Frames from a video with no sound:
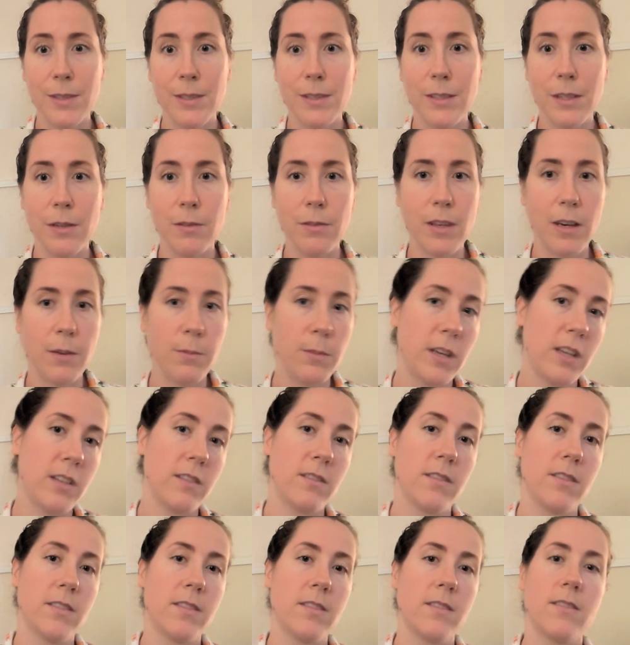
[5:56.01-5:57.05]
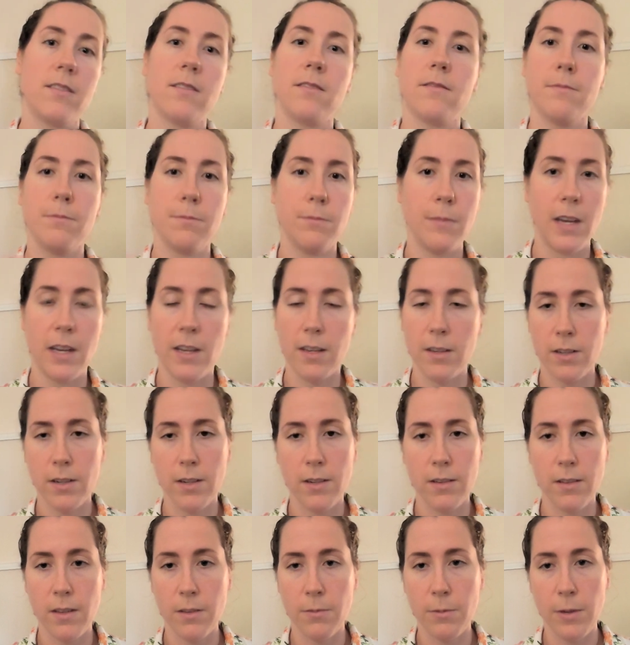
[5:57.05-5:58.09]
So that means making
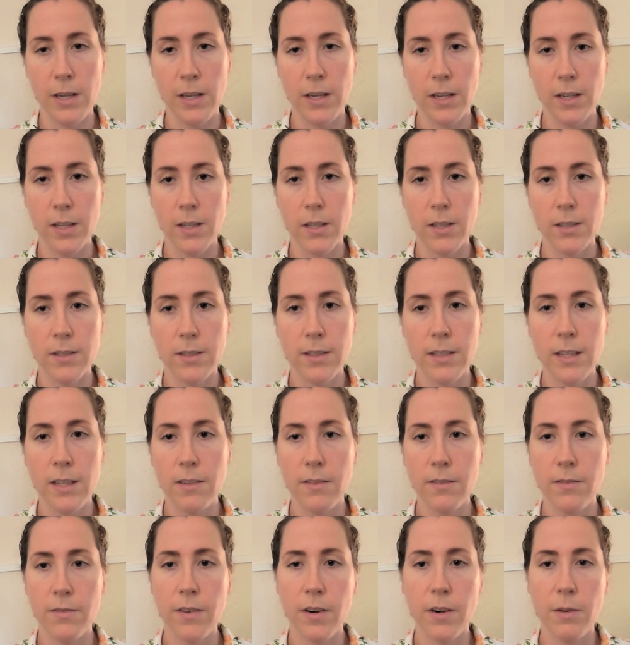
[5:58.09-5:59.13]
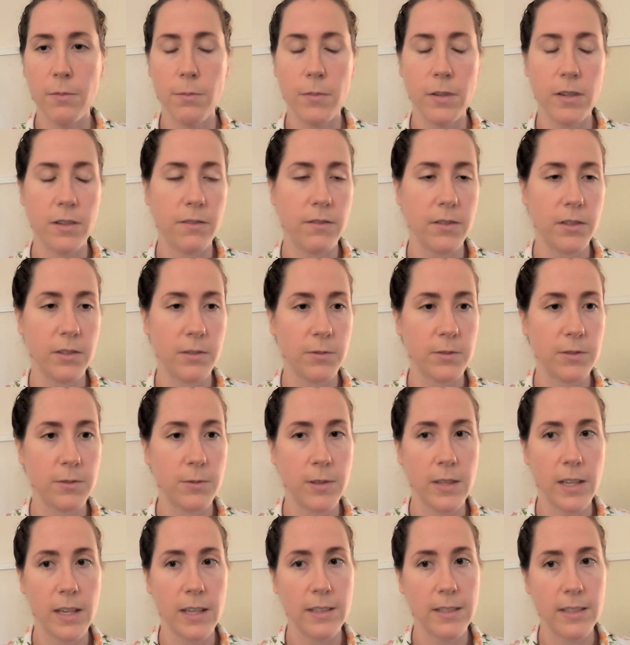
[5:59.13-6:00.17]
sure that we get consent from individuals
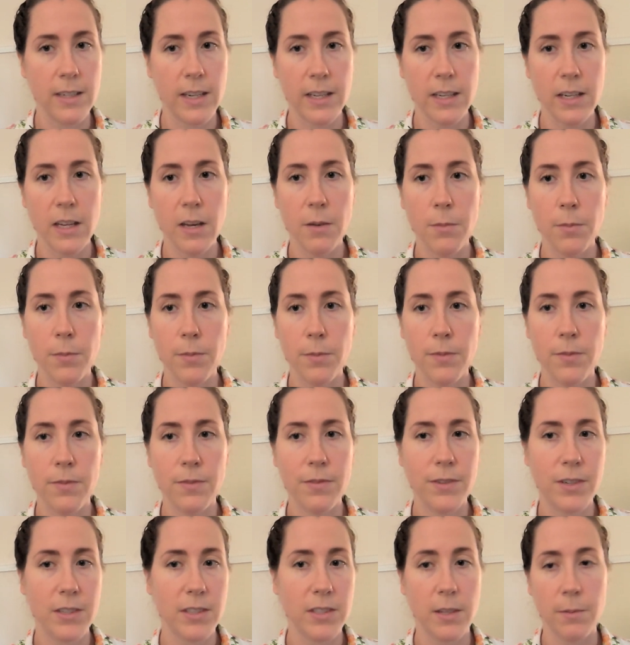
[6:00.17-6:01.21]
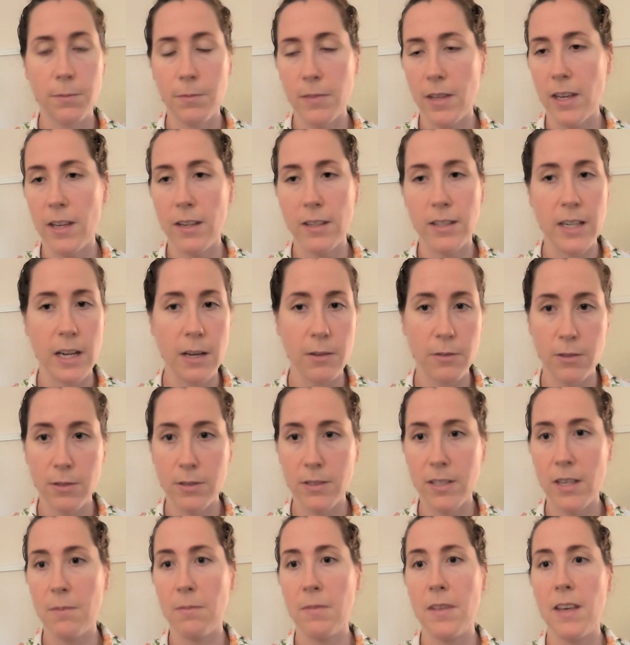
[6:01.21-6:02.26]
when they sign up for something,
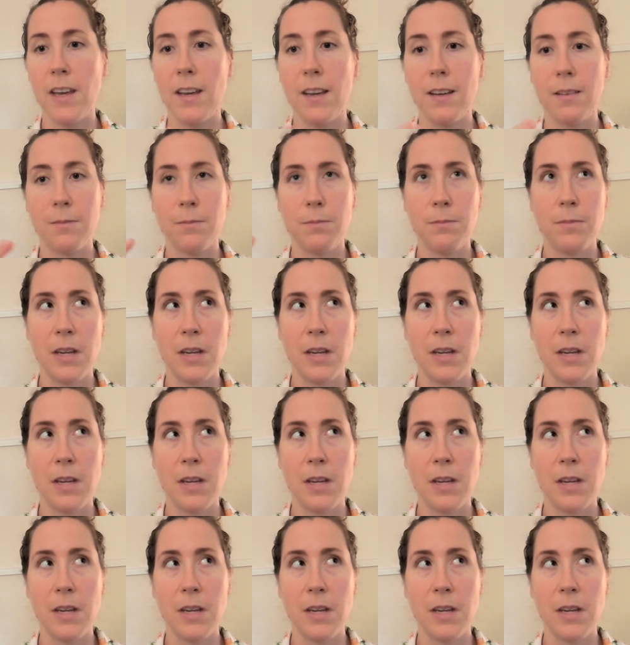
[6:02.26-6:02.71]
download something,